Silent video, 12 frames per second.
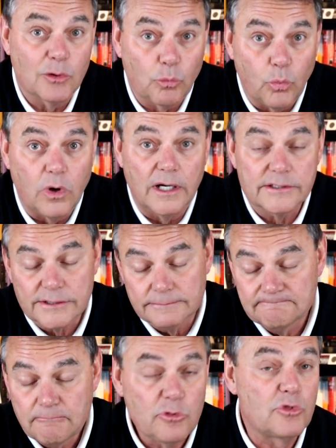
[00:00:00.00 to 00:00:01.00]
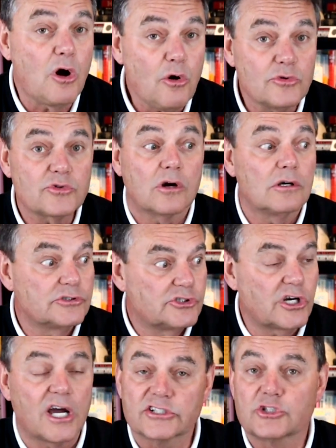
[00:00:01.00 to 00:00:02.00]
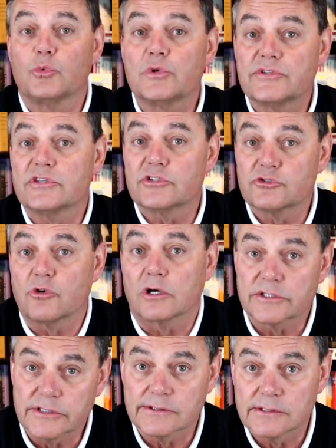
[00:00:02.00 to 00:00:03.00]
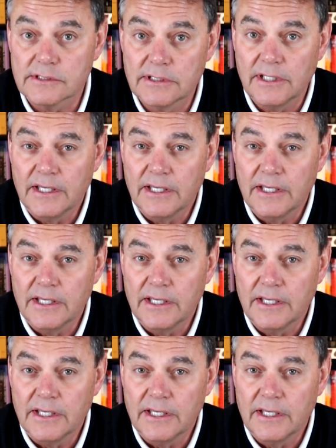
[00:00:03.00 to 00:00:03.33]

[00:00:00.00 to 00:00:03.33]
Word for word: and watch. Those are Joshua's instructions.